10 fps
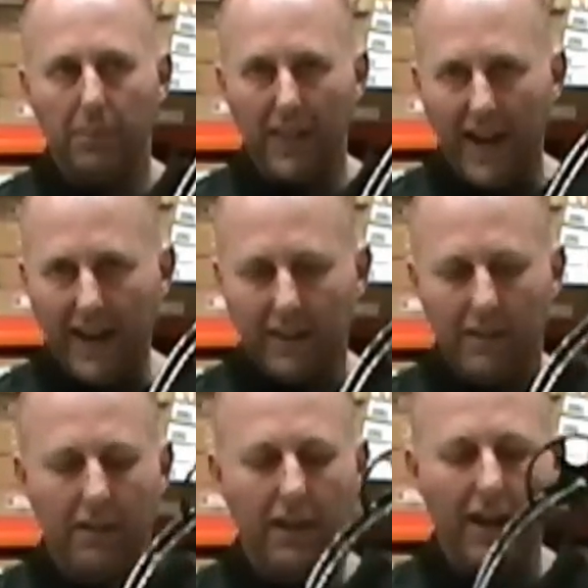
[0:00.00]
black,
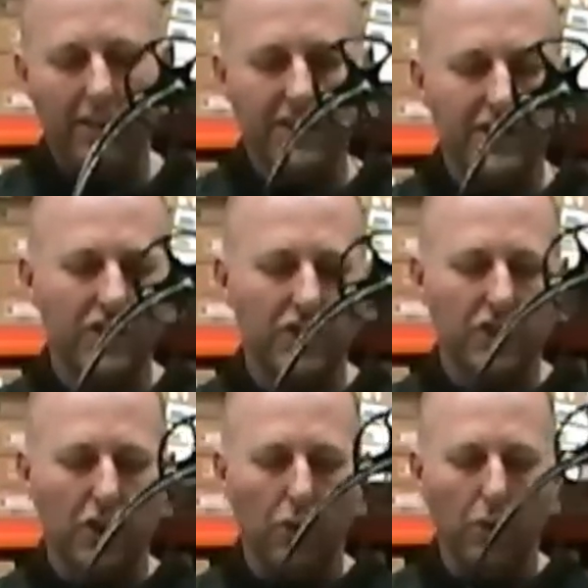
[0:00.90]
and this is a
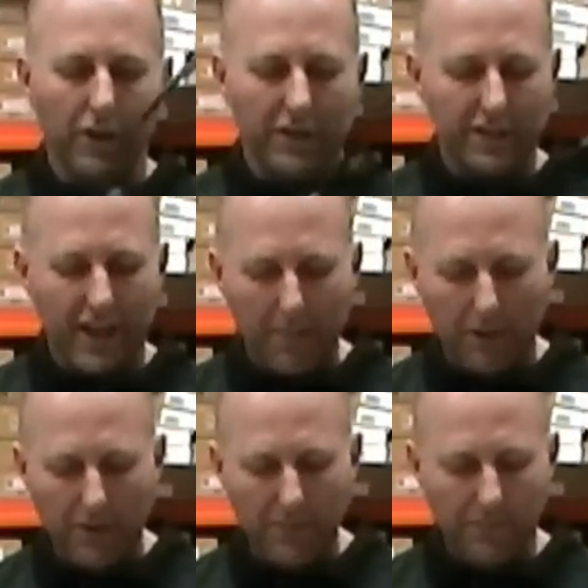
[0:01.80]
Skullworks
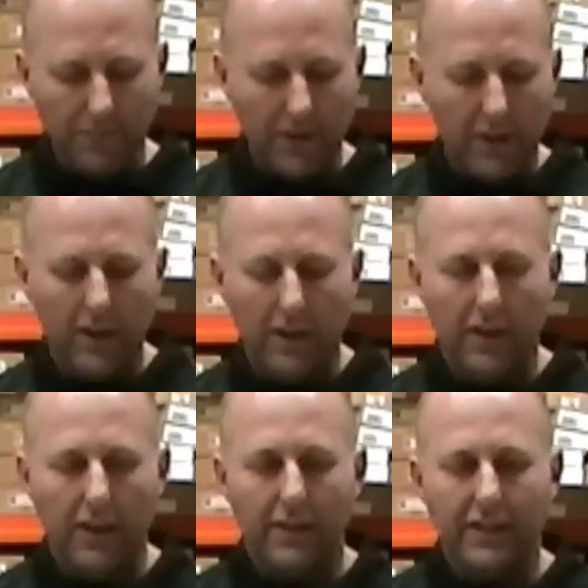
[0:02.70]
camo.
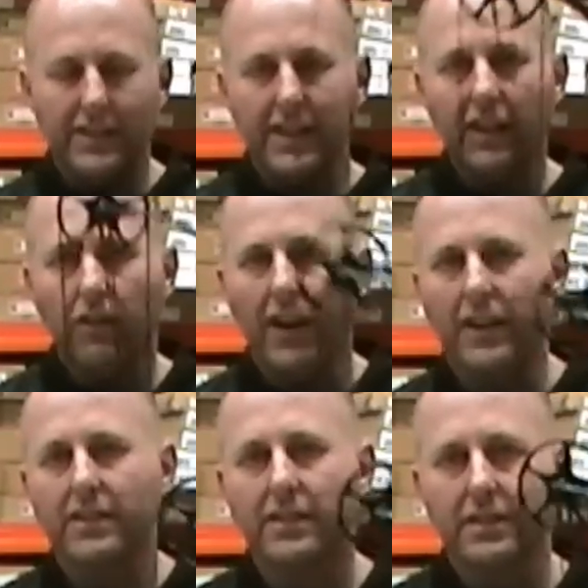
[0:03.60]
The Stinger
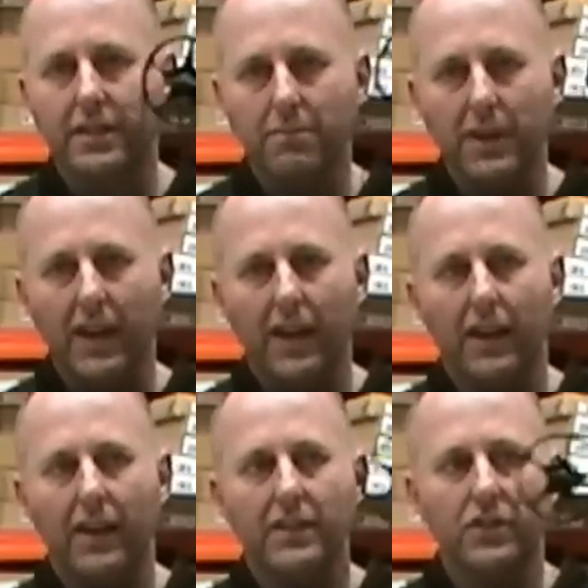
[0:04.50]
X, to
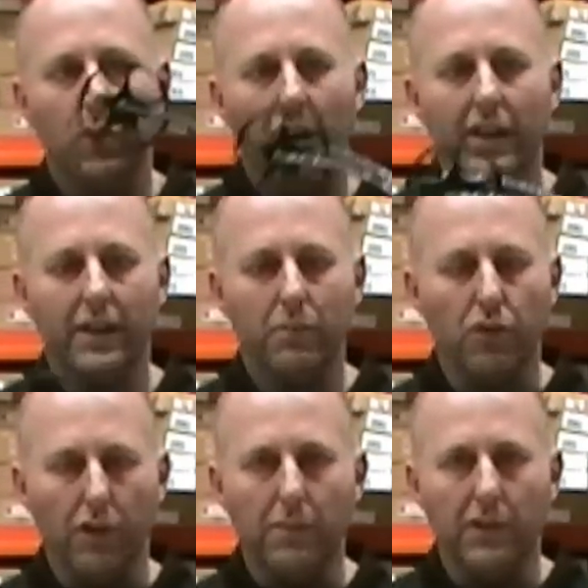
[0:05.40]
me, is quite an
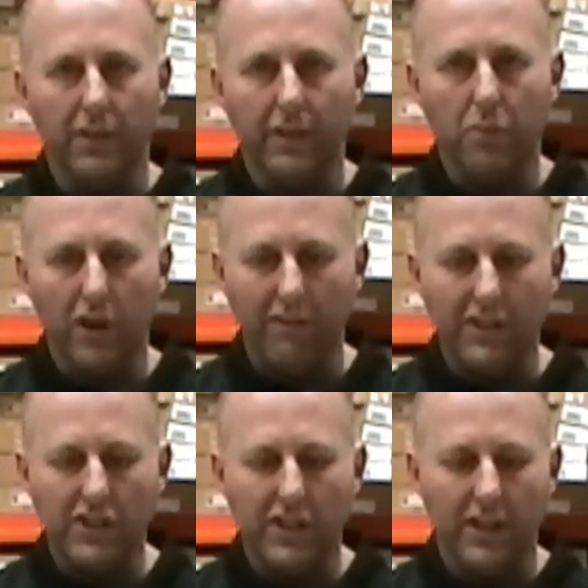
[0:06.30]
improvement on the
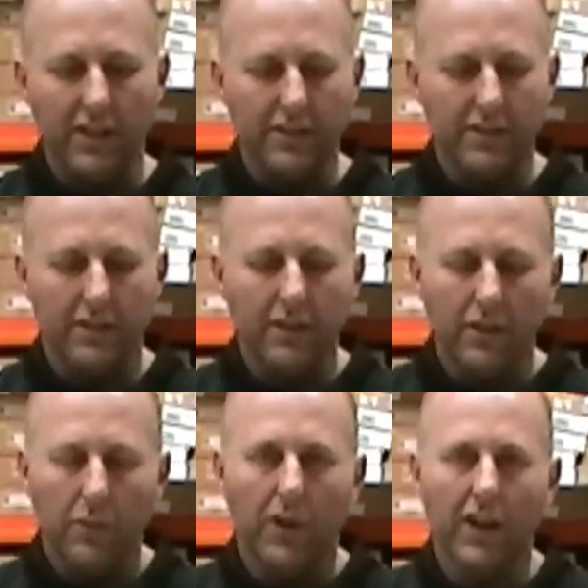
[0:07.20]
previous years.
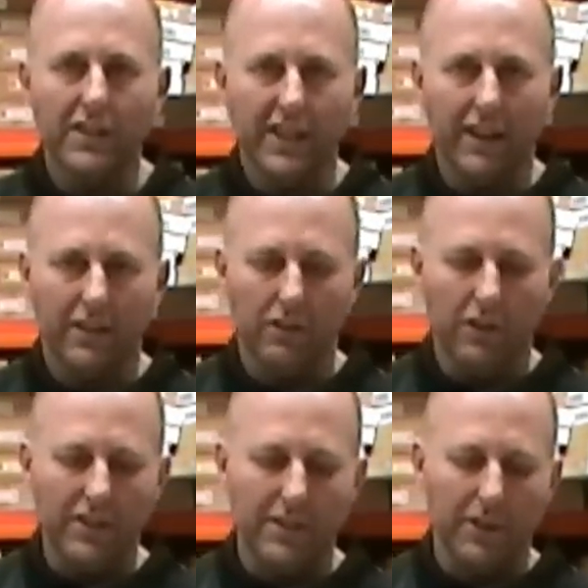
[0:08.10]
We're going to take a
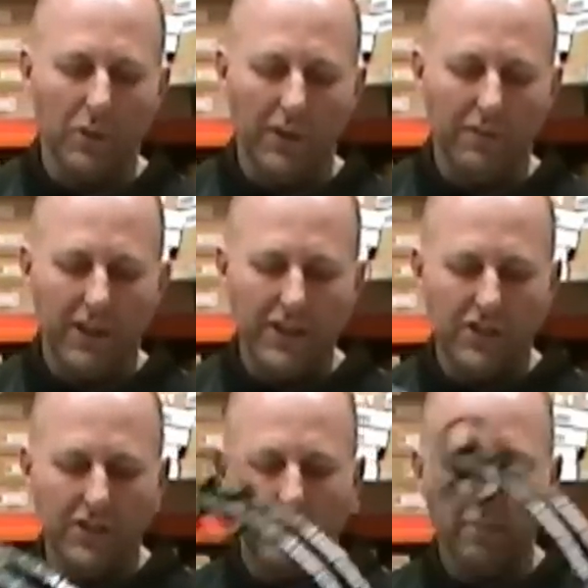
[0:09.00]
look at some of the quick
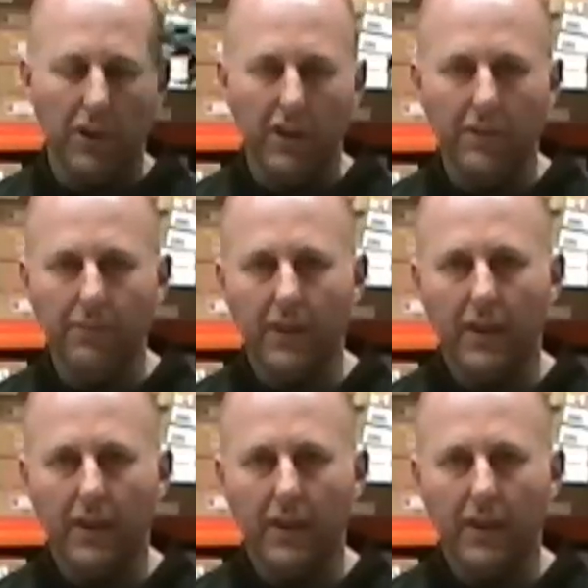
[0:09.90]
features of the bow.